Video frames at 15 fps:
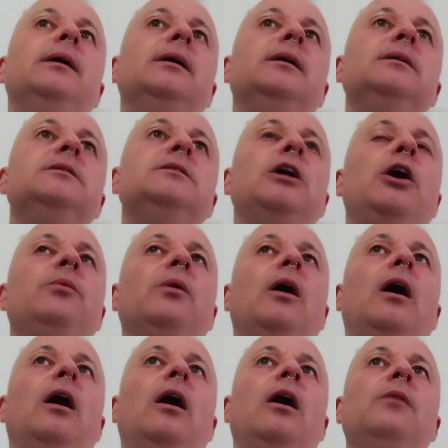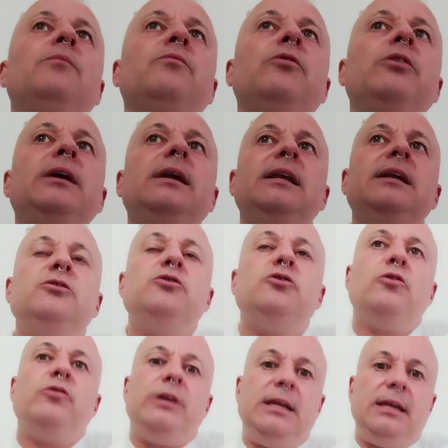so I'm really
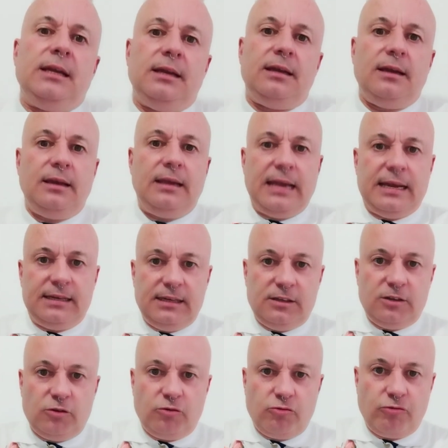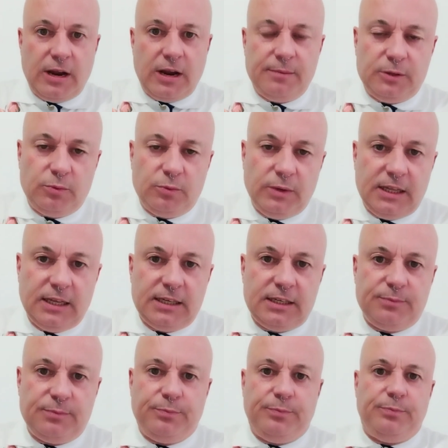enjoying getting to grips with this